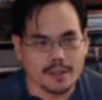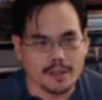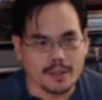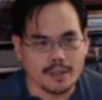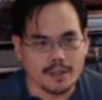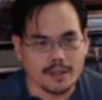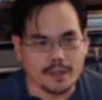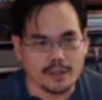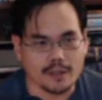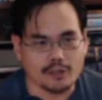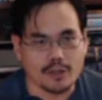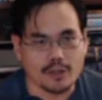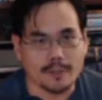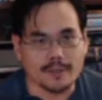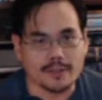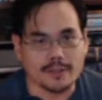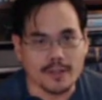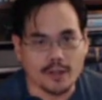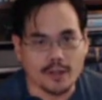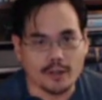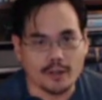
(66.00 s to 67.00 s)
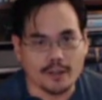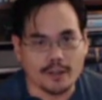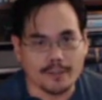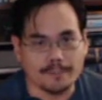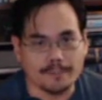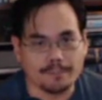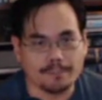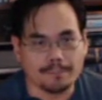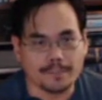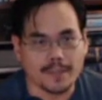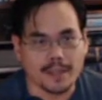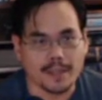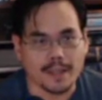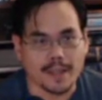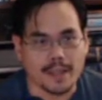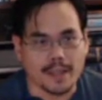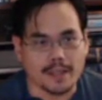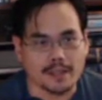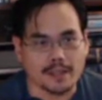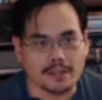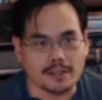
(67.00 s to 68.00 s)
uh, Traumatarium
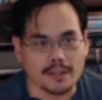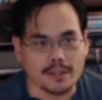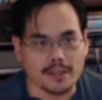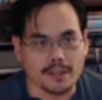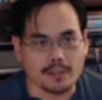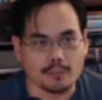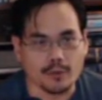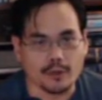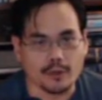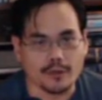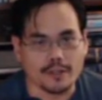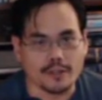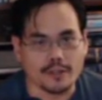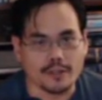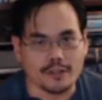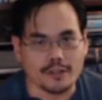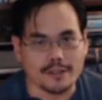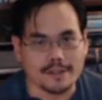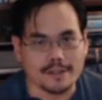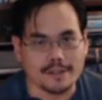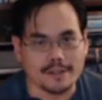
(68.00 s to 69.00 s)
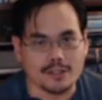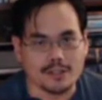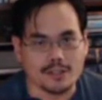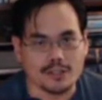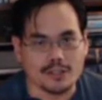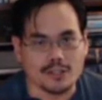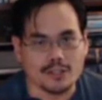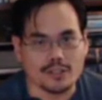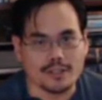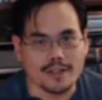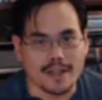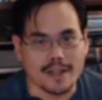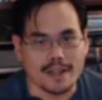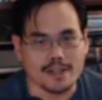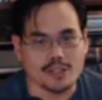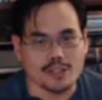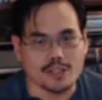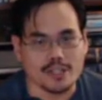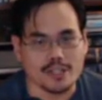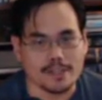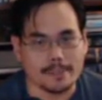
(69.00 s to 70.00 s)
and uh,
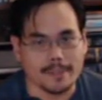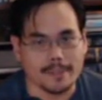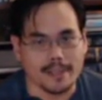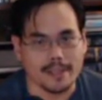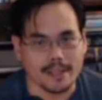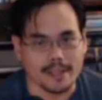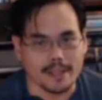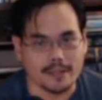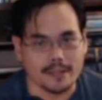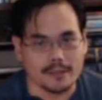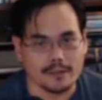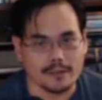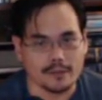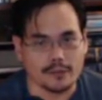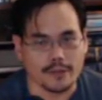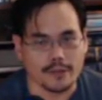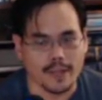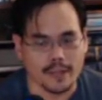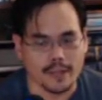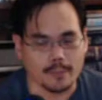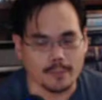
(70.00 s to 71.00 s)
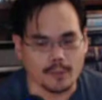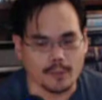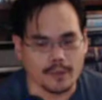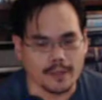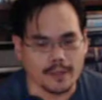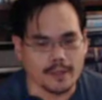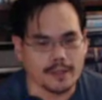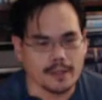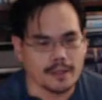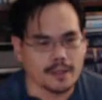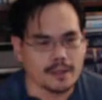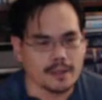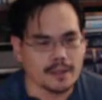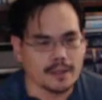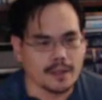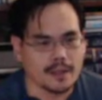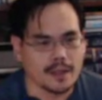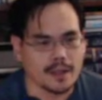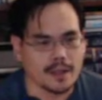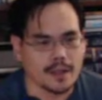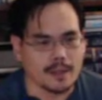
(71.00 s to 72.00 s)
Protodere.gb for Game Boy.
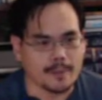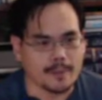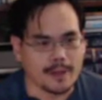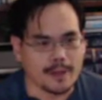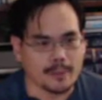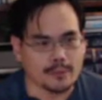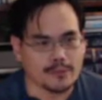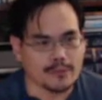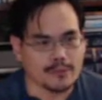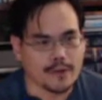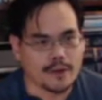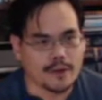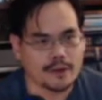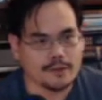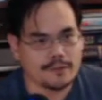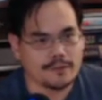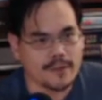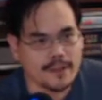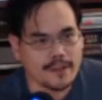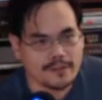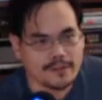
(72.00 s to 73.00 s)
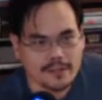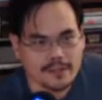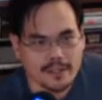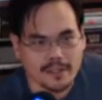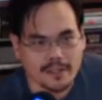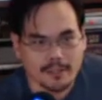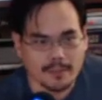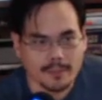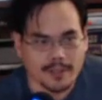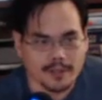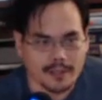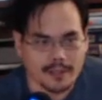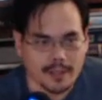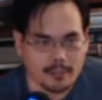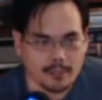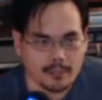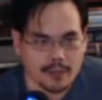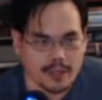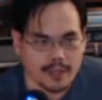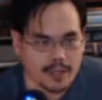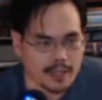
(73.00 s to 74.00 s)
Um, and I was very fascinated by the Game
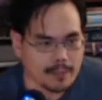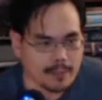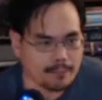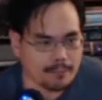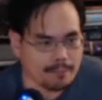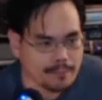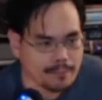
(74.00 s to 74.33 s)
Boy game.